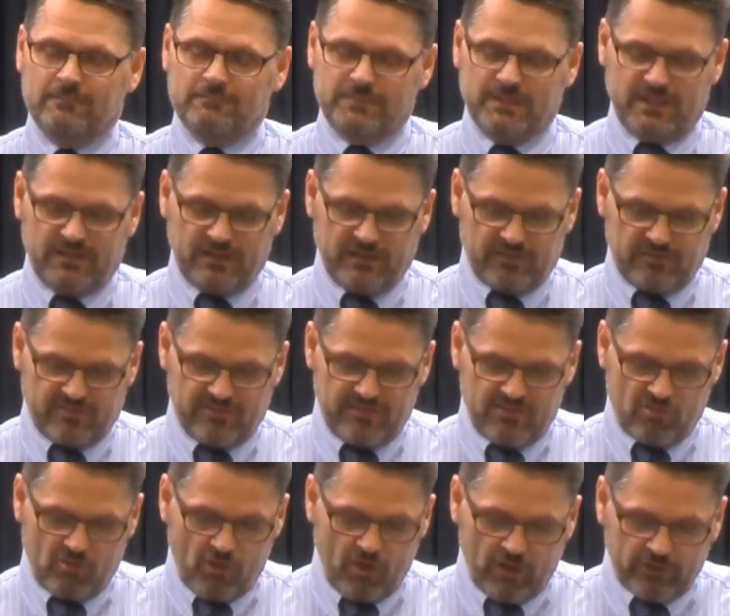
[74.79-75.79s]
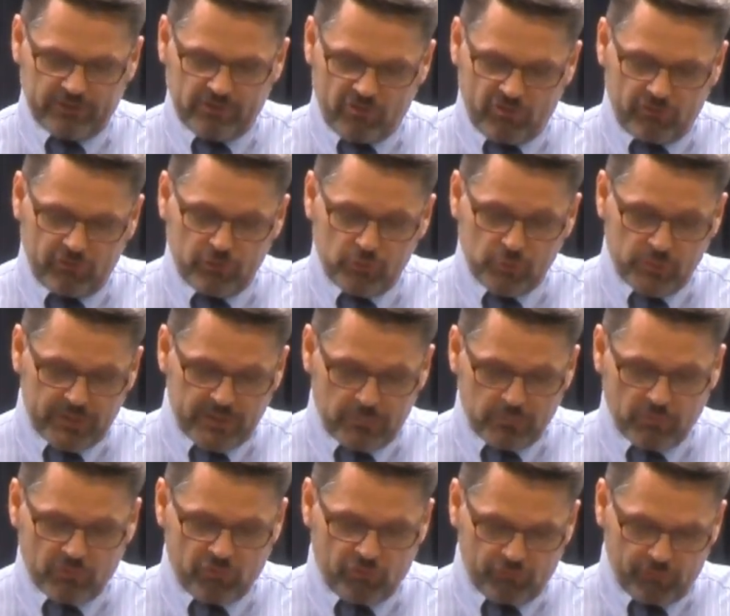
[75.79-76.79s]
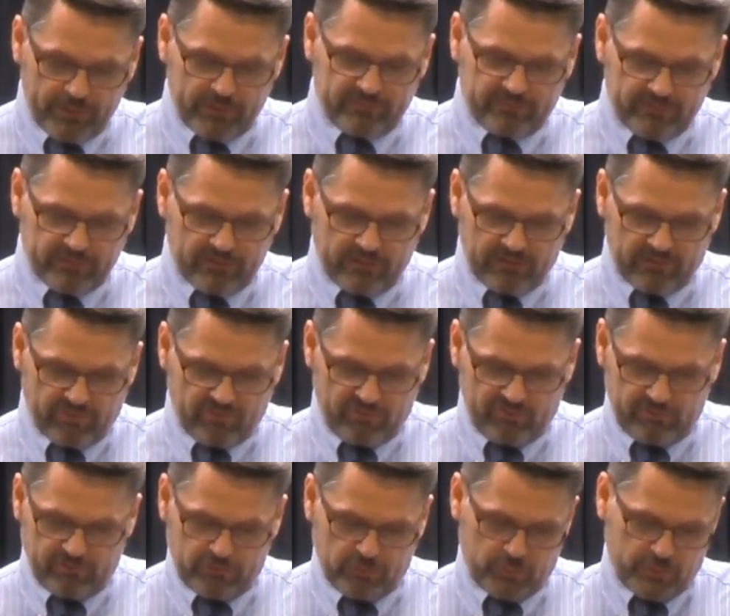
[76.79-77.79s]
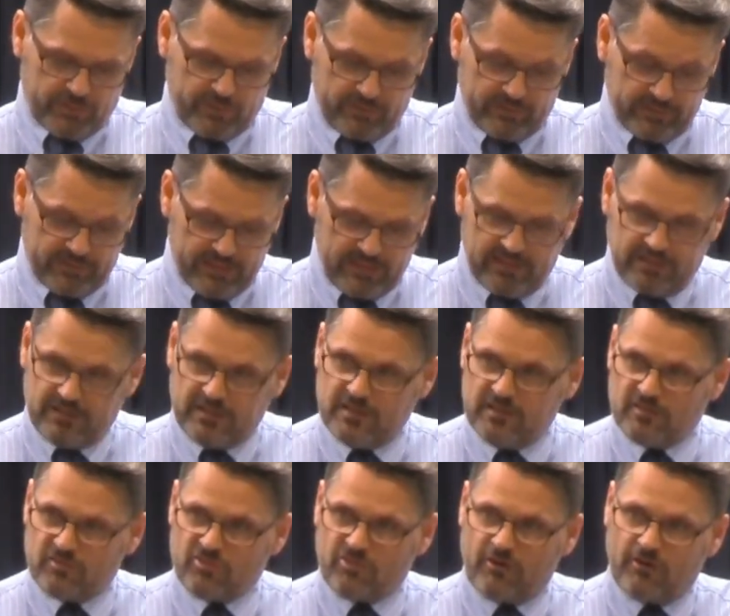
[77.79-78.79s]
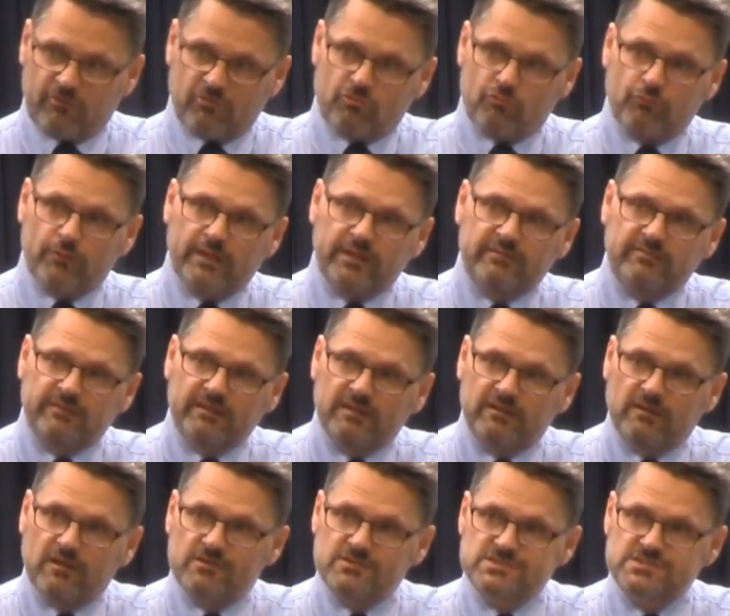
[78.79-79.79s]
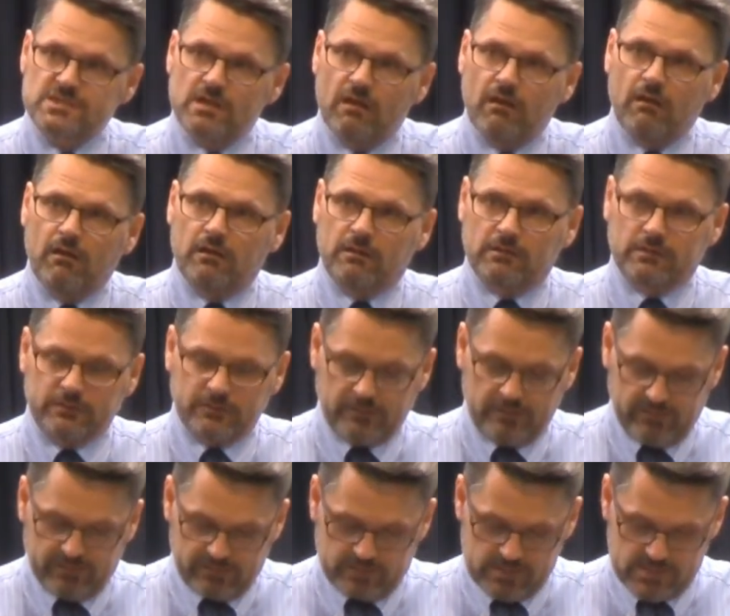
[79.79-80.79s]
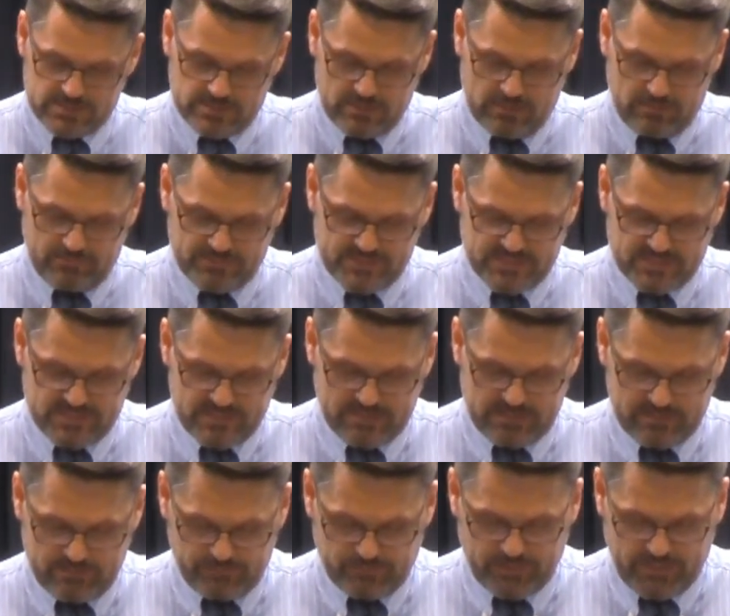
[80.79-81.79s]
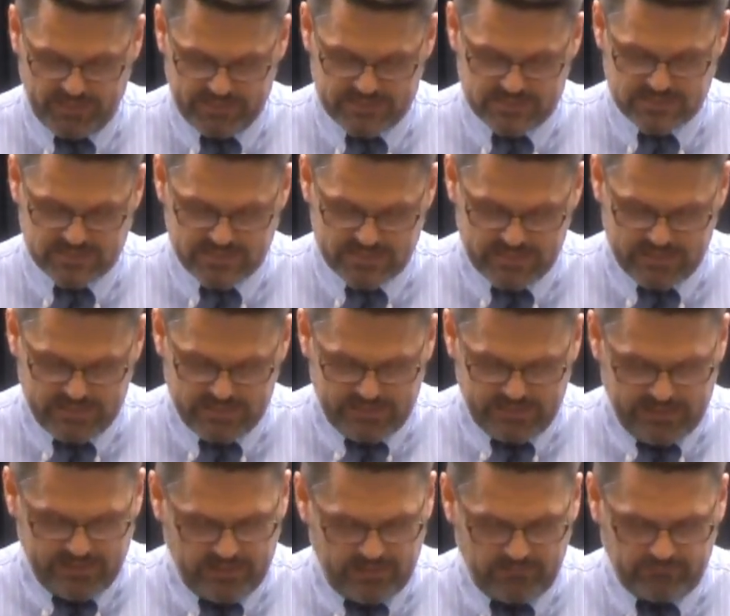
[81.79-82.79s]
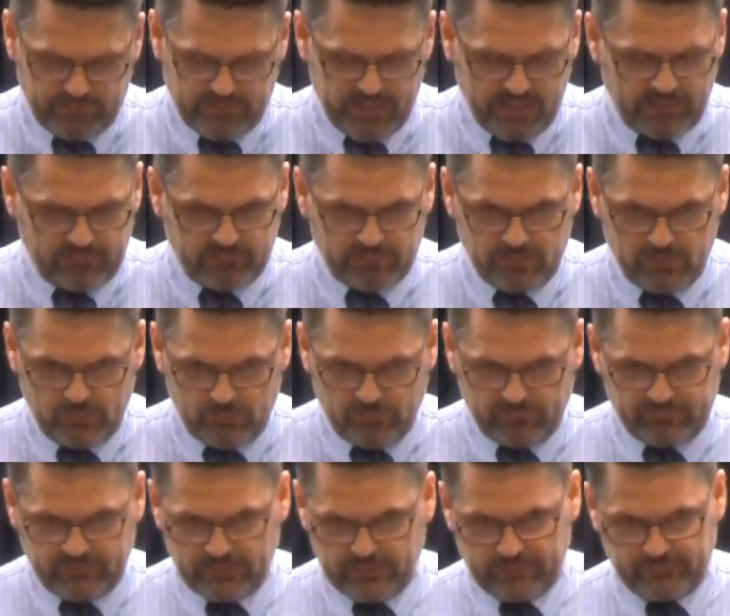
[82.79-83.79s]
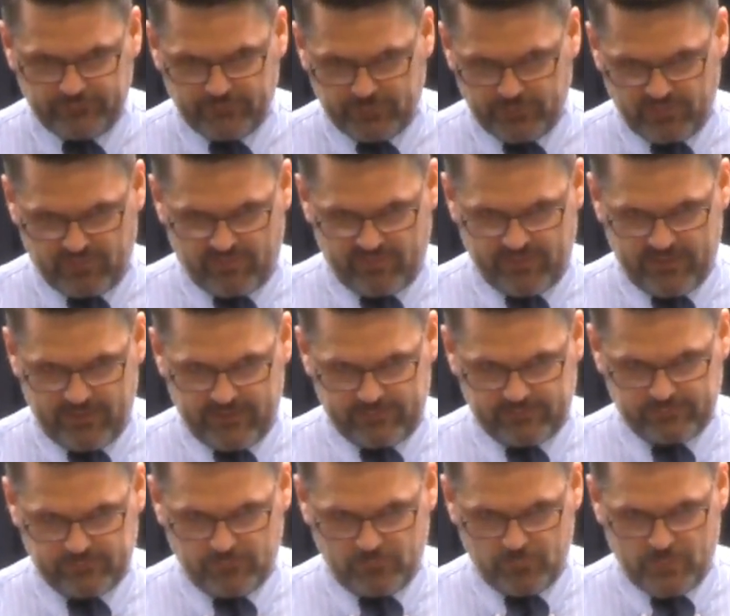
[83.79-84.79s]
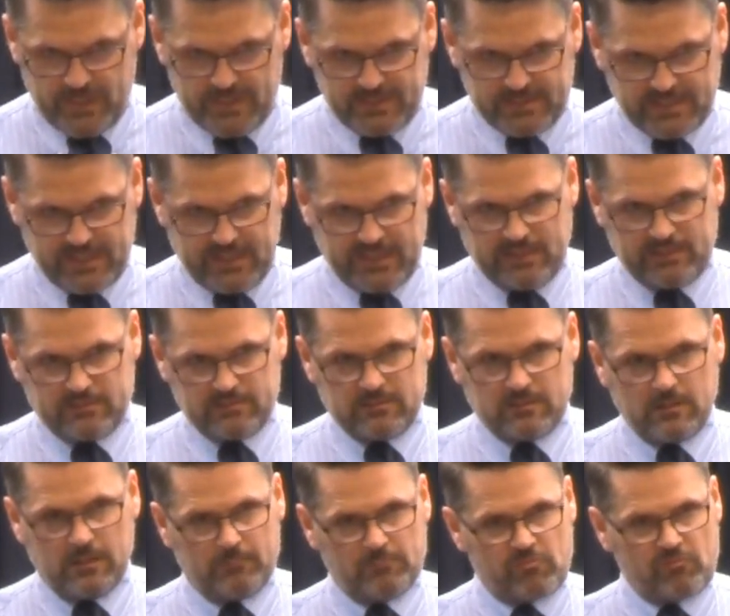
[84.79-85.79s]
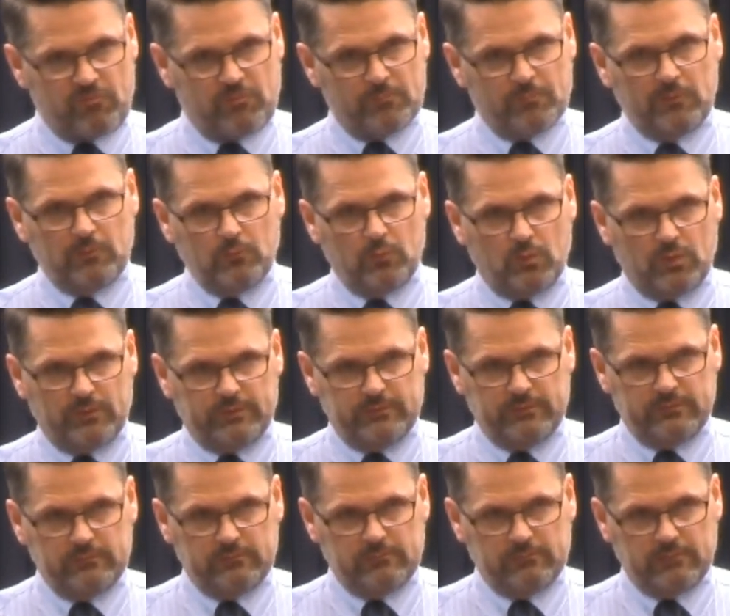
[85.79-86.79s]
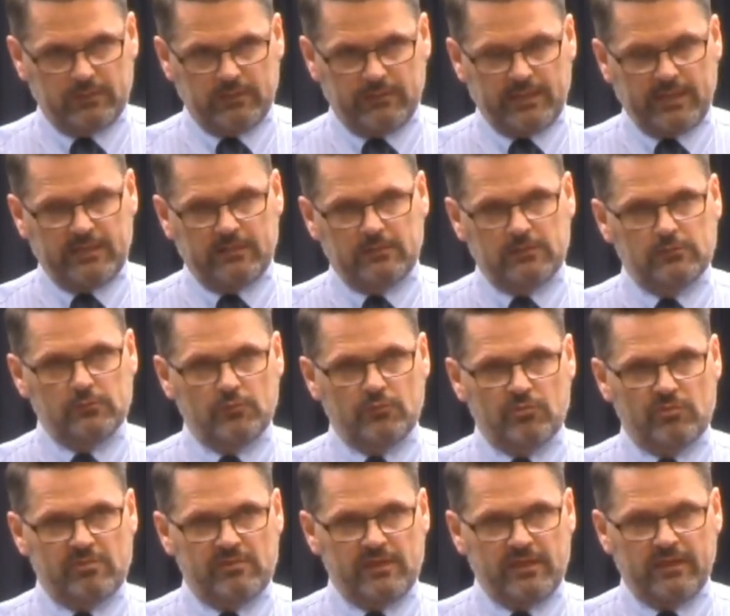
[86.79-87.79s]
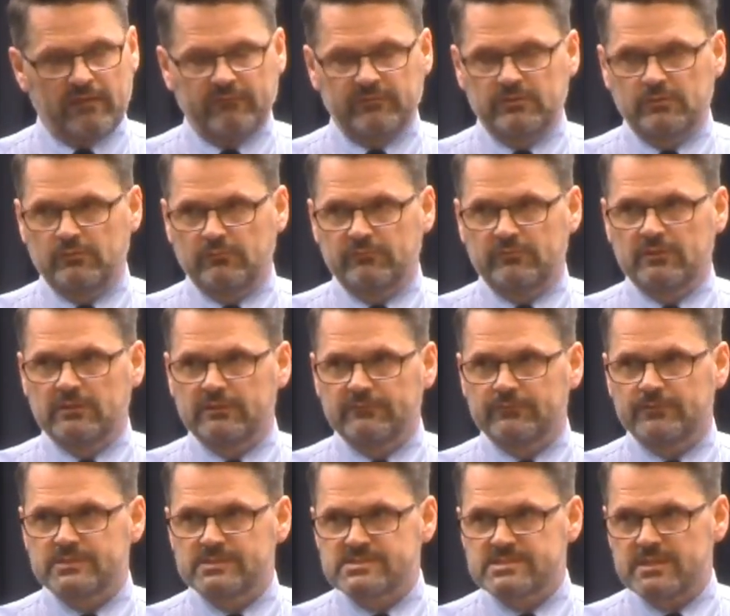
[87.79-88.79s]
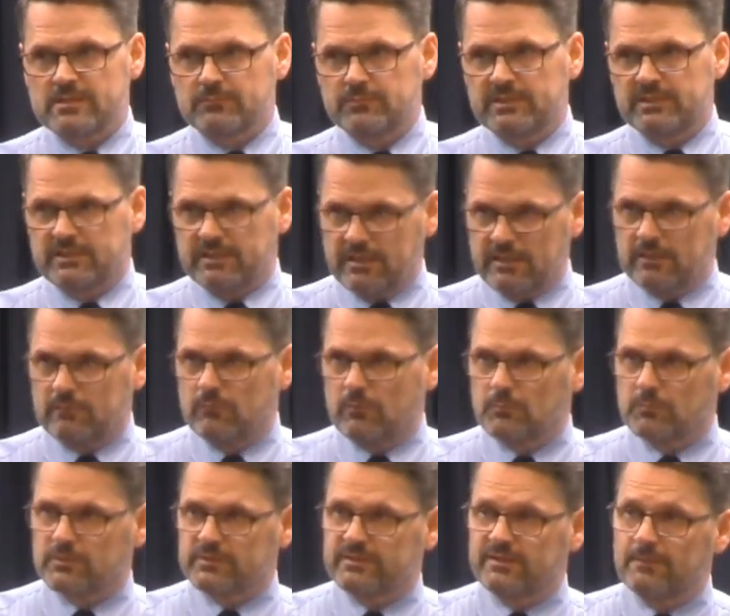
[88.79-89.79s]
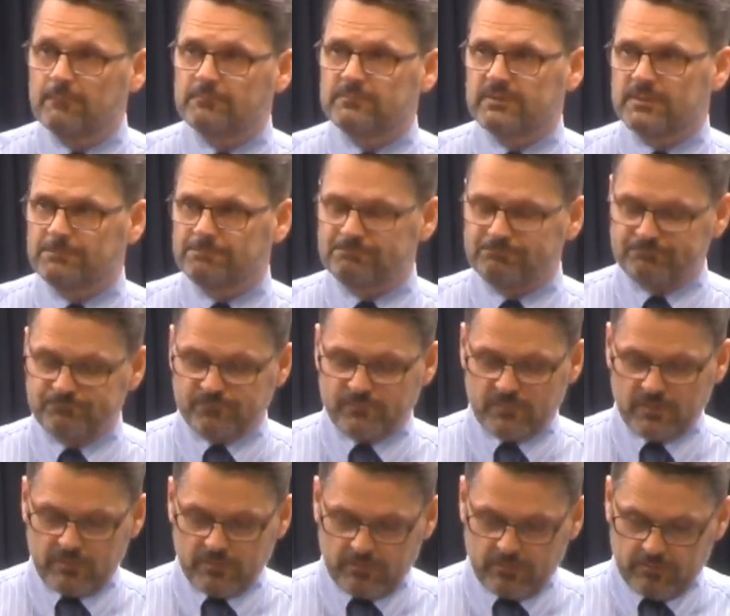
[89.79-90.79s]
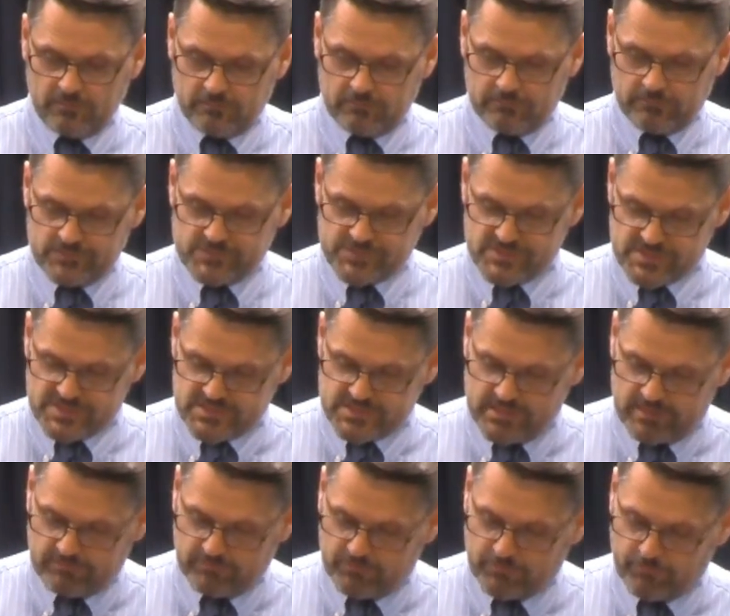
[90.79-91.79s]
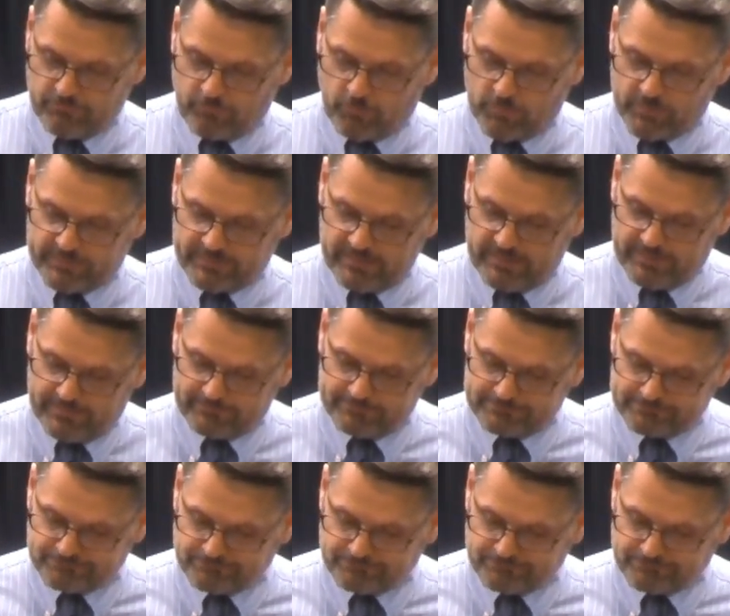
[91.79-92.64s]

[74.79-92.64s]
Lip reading: Because He's called us to do it, He will strengthen us to do it. Indeed, He is our strength and our song, the psalmist writes. Every avenue of deliverance that we take comes from the Lord. And that includes the avenue of deliverance that we take when we're tempted, verses 10 through 14.